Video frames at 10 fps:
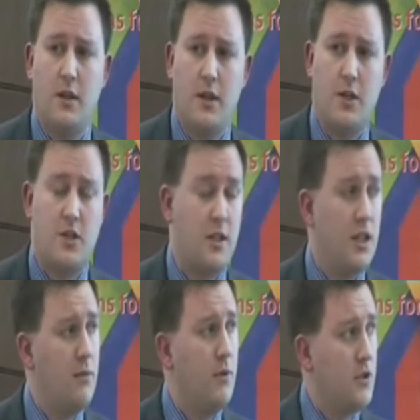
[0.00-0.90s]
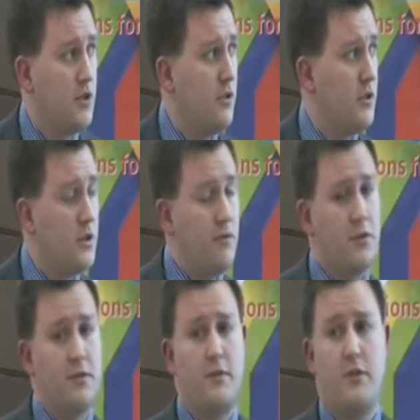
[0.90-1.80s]
actually came and saw the
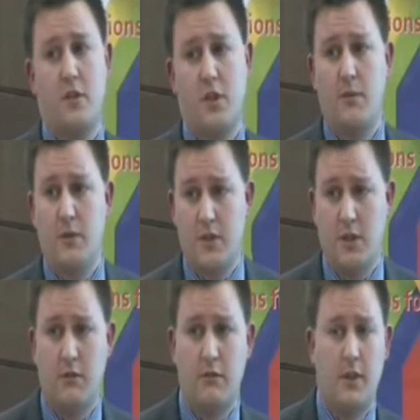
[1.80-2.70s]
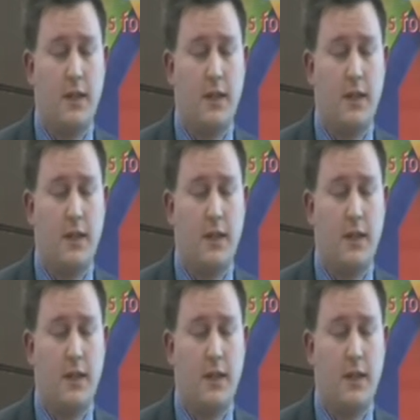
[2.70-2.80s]
service for the first time herself.